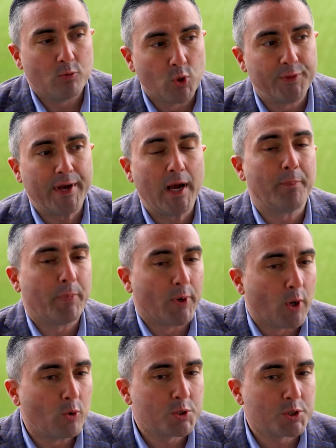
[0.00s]
would
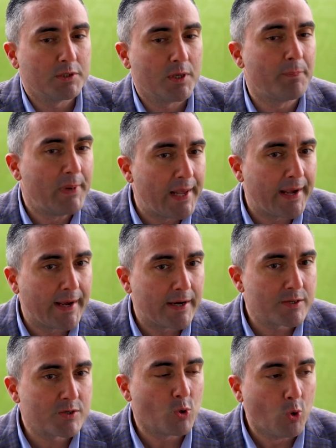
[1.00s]
approach the
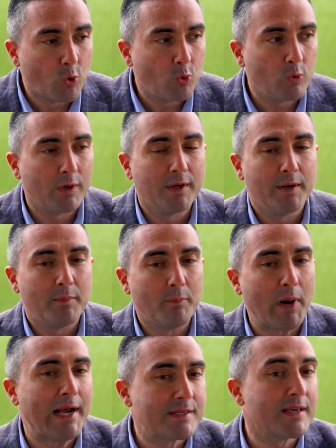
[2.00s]
players who
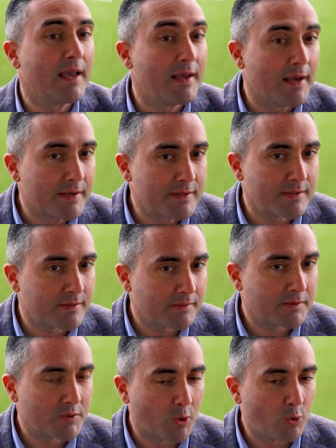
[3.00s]
might say yes.
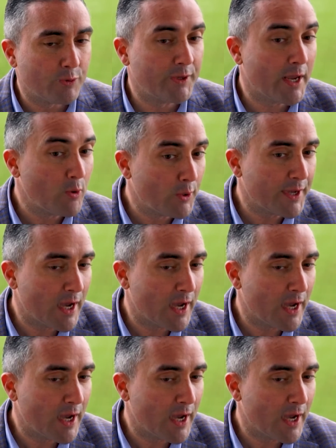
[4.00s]
So they would